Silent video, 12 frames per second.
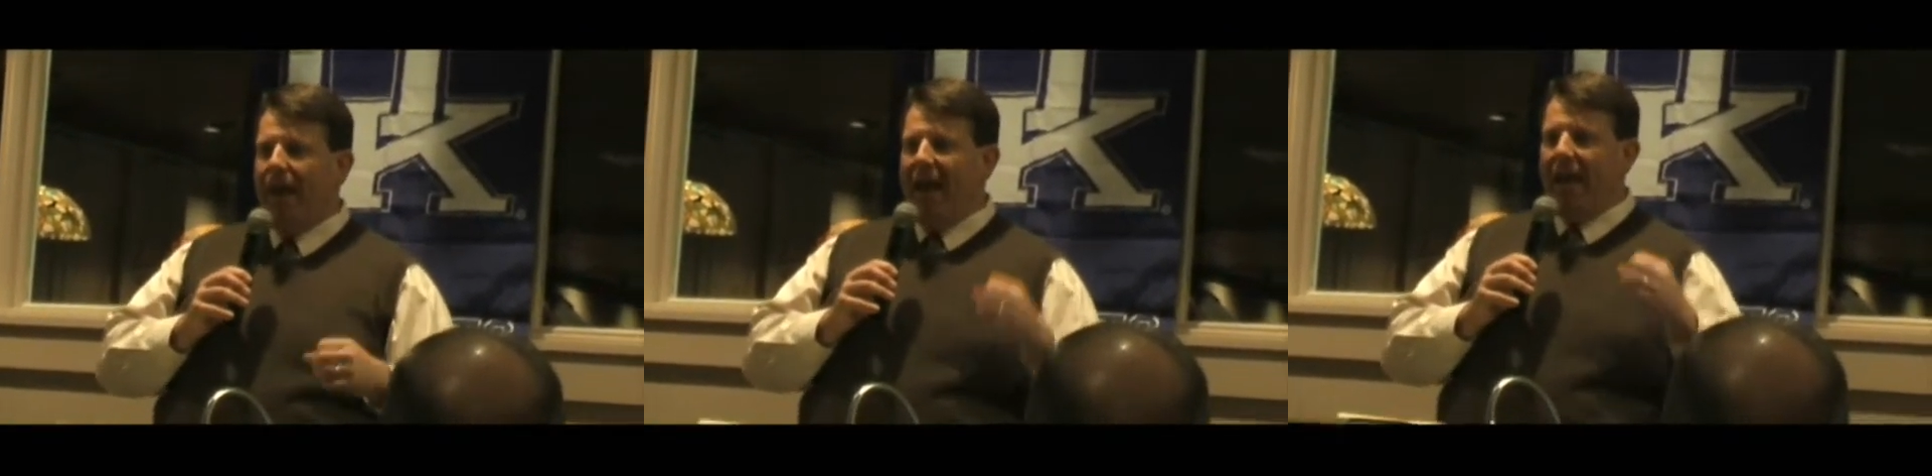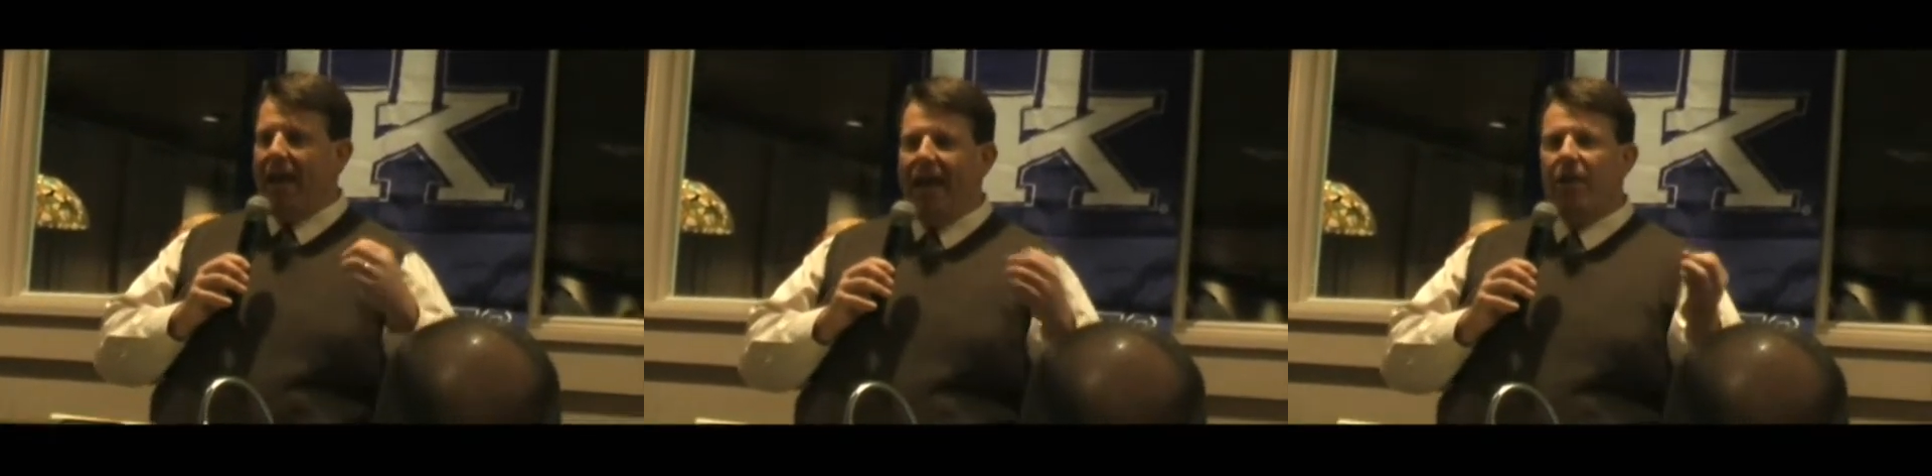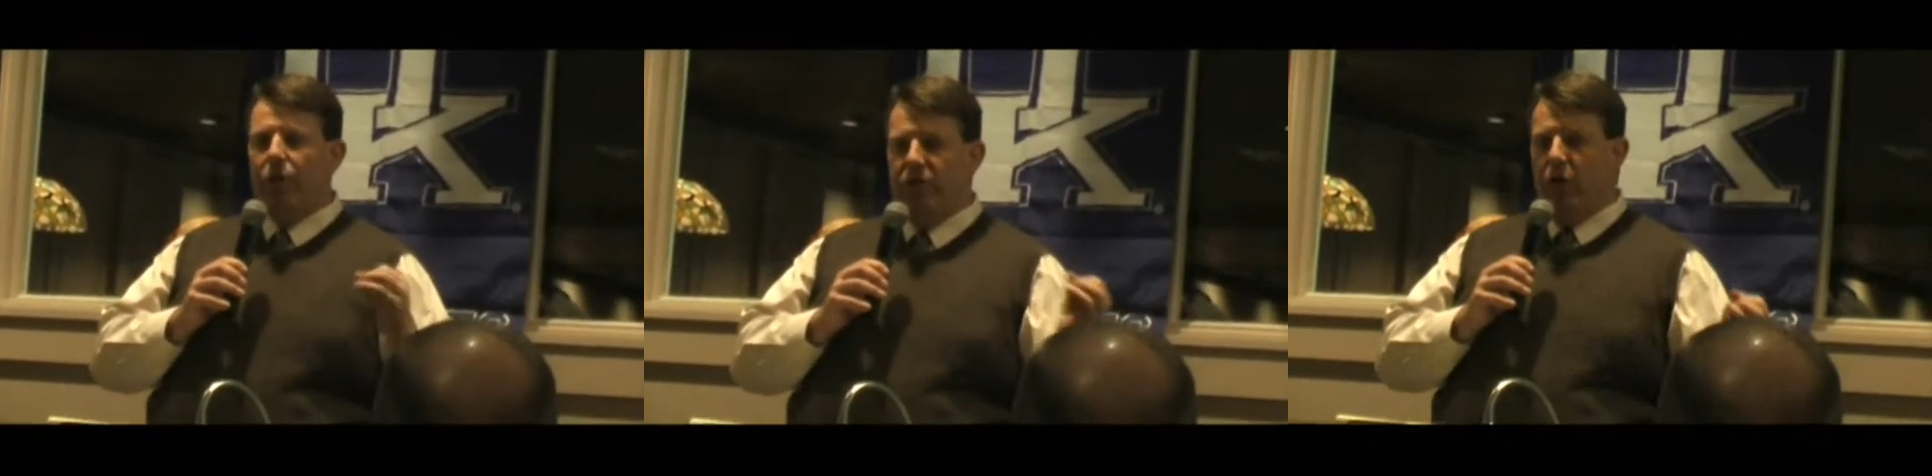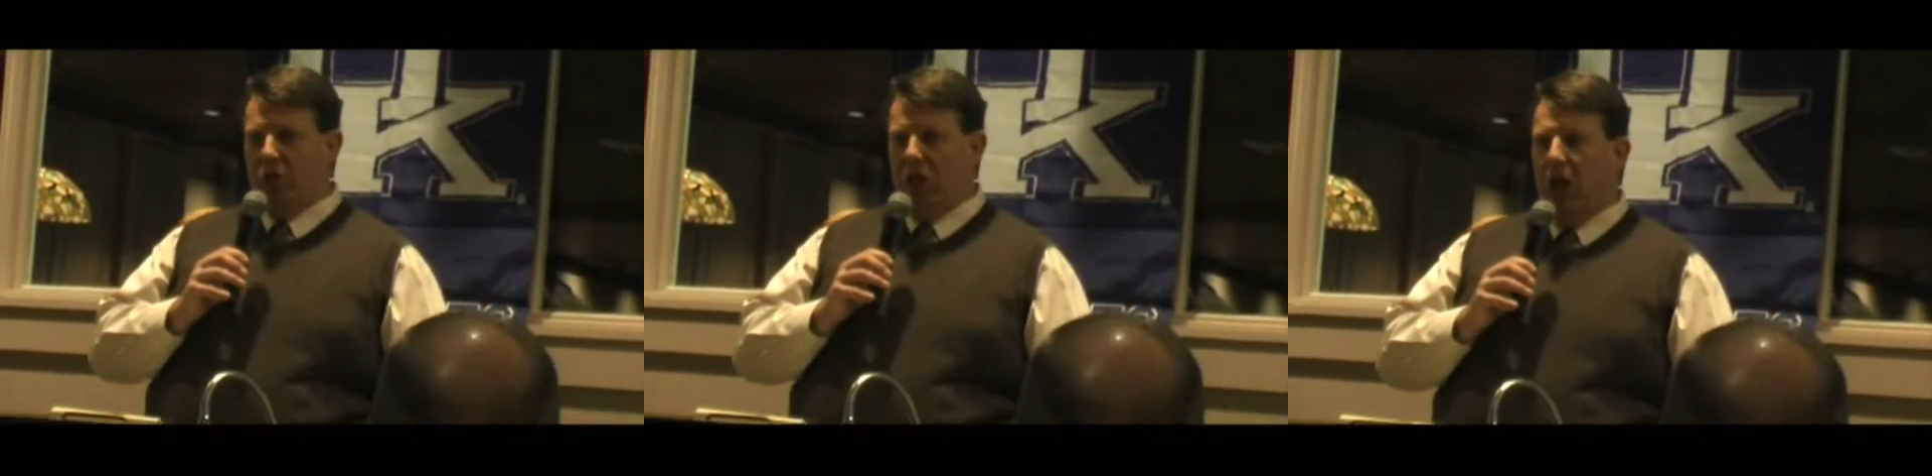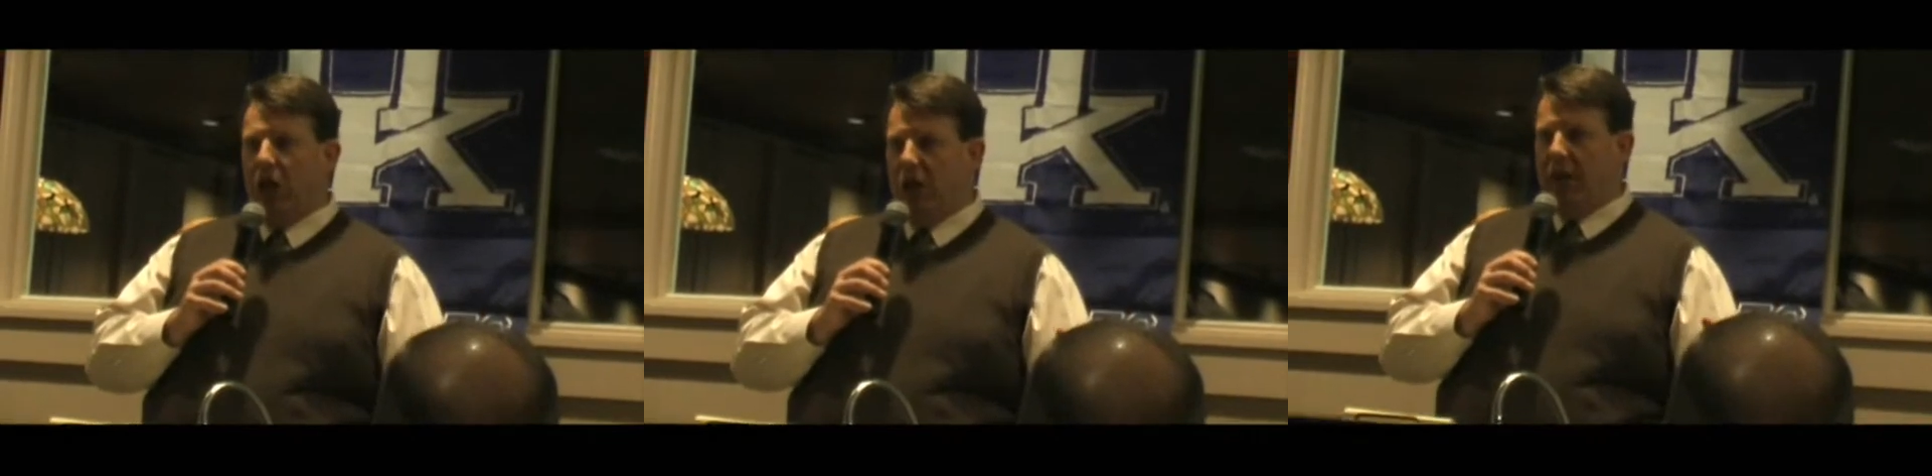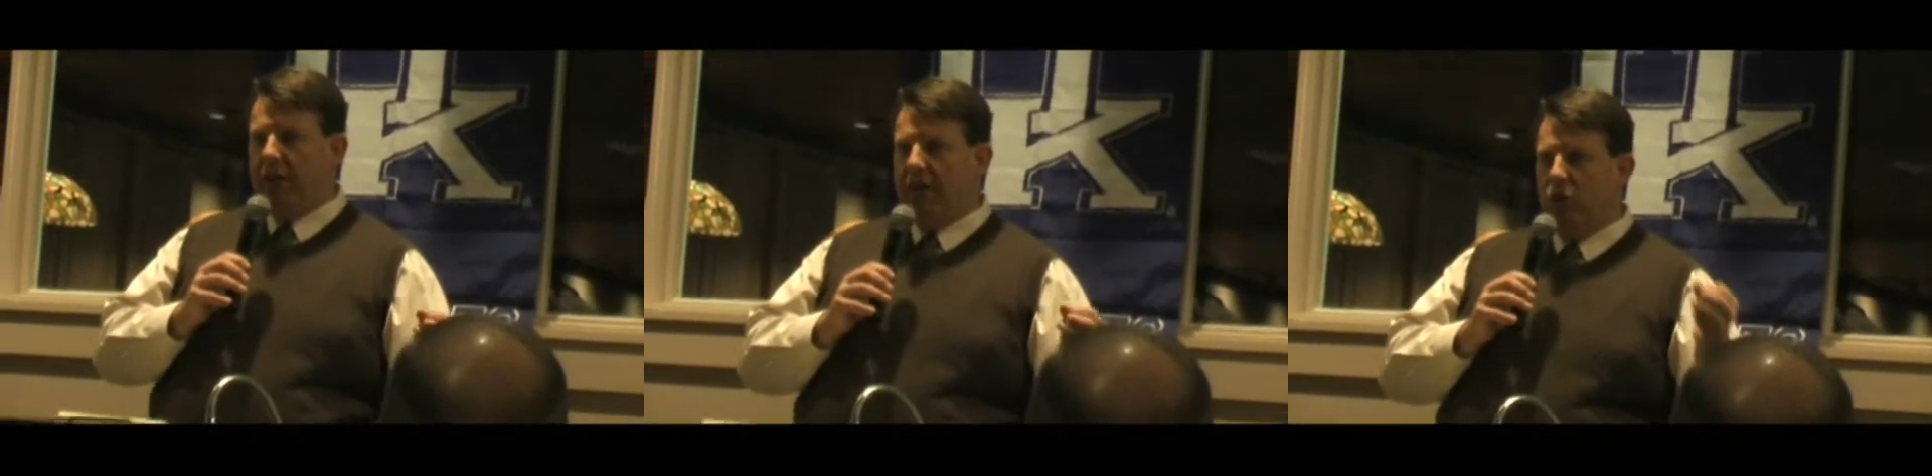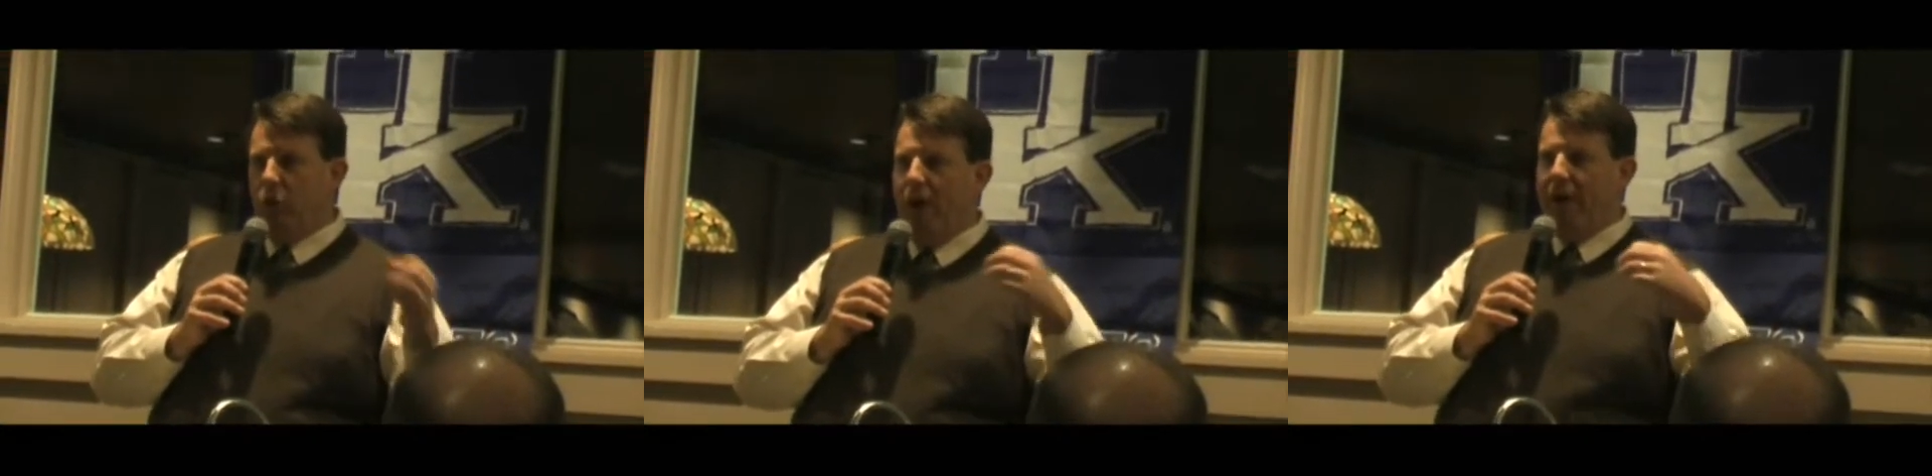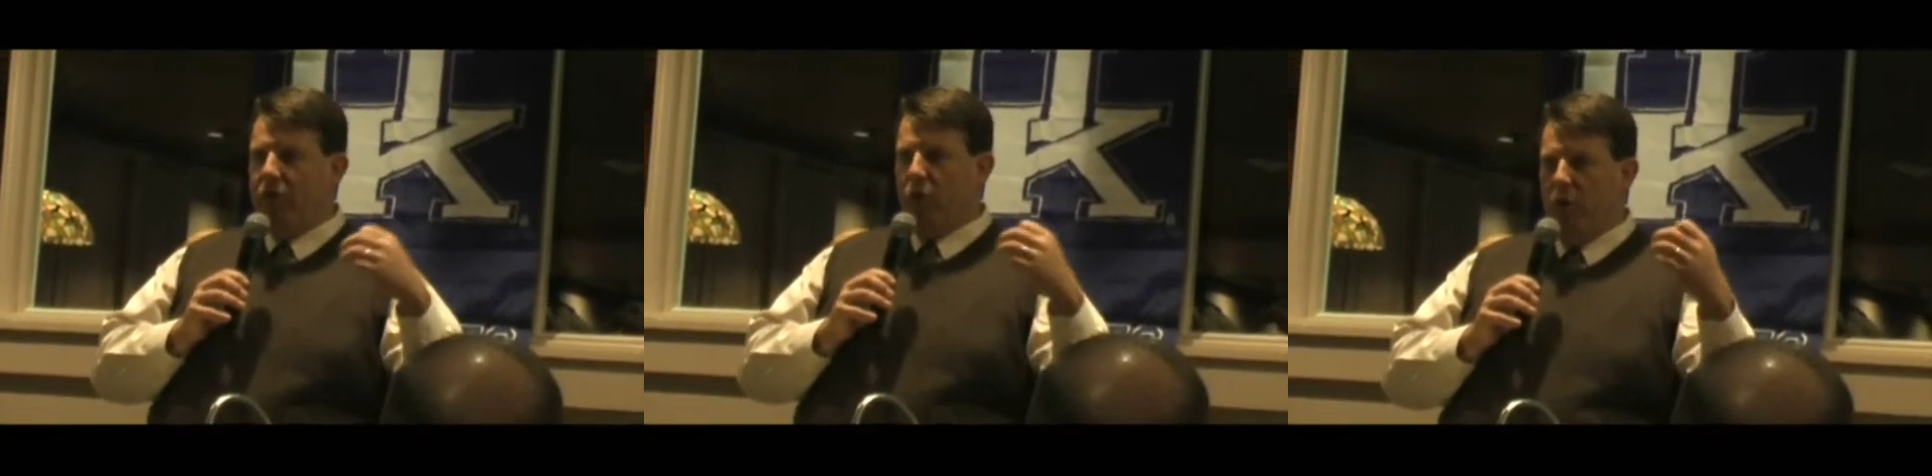had 800 folks logged on to
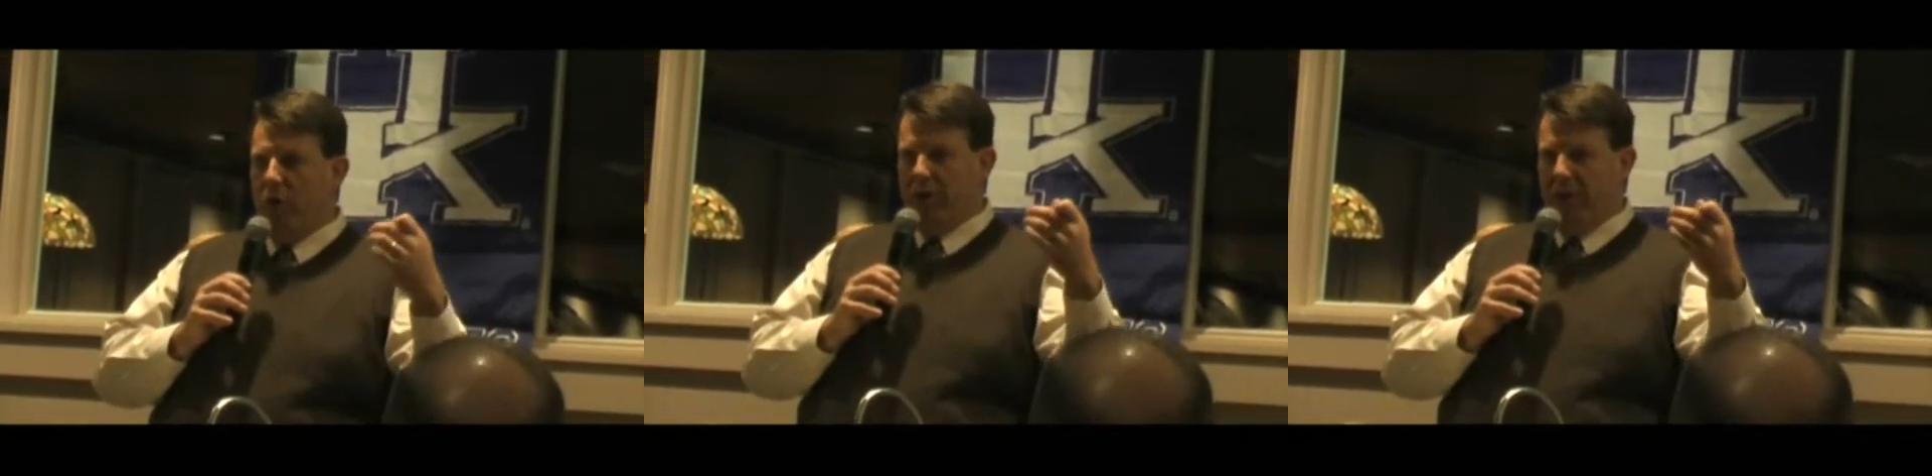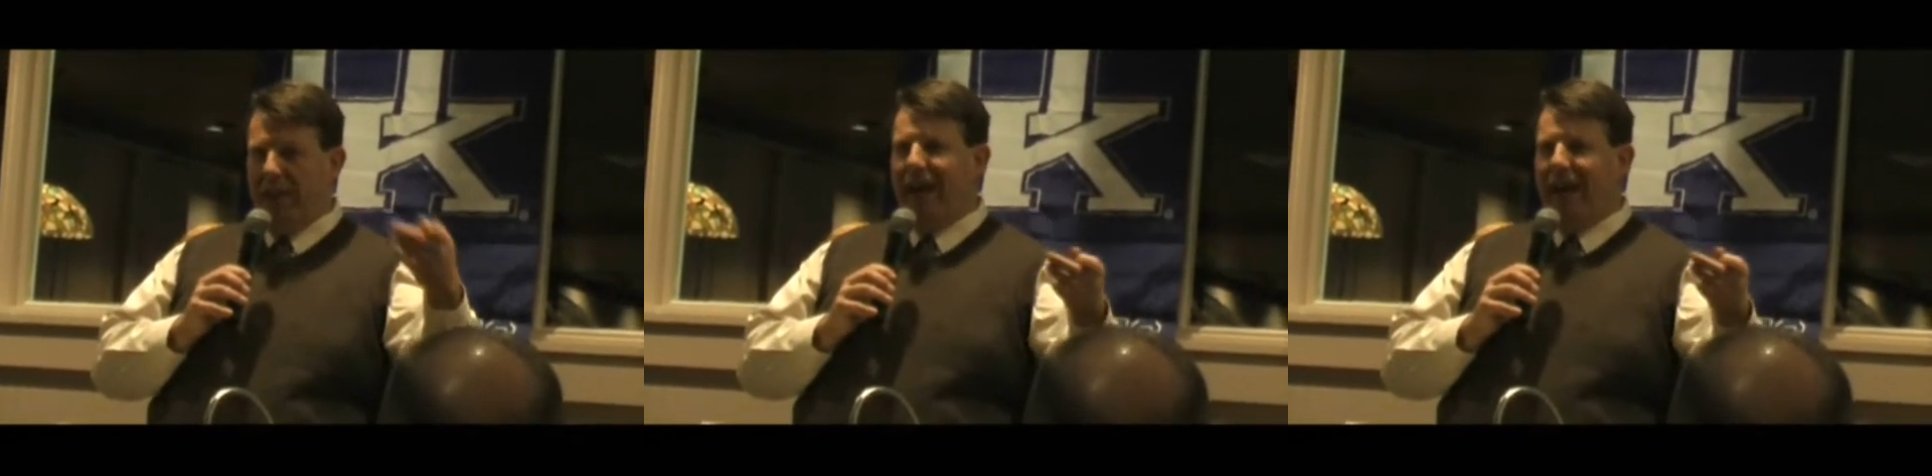wait for